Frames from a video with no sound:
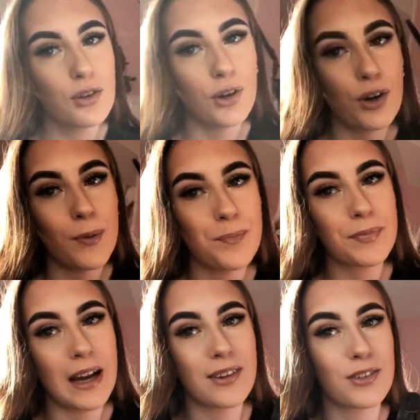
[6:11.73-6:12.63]
go
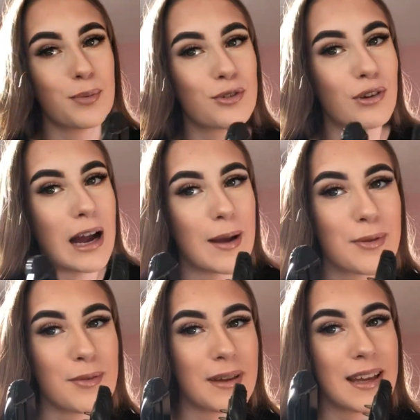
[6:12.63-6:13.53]
and subscribe
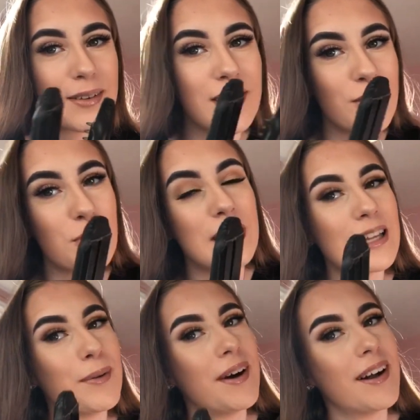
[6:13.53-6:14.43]
to me because it would mean
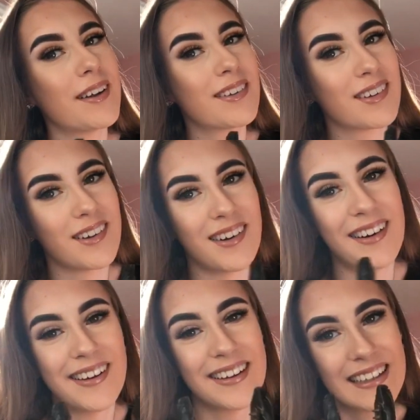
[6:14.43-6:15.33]
the world so
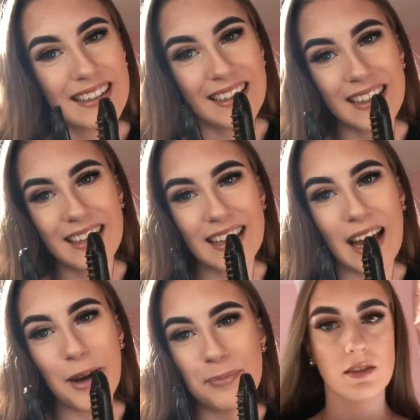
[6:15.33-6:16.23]

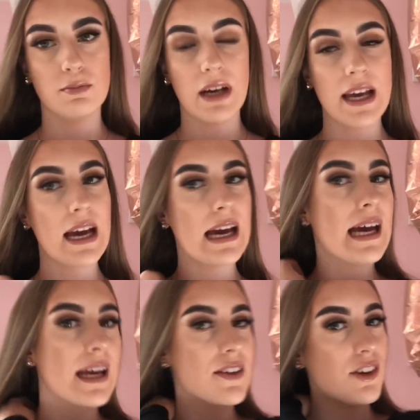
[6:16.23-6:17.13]
yeah my hair
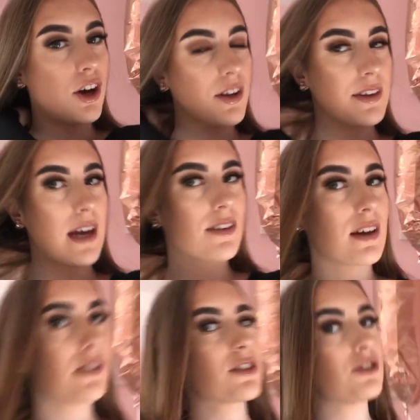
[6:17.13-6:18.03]
is all nice
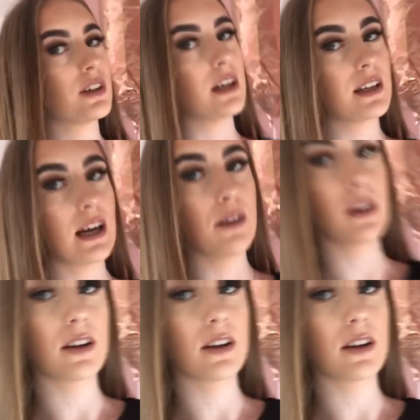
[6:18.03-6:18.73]
and straight now like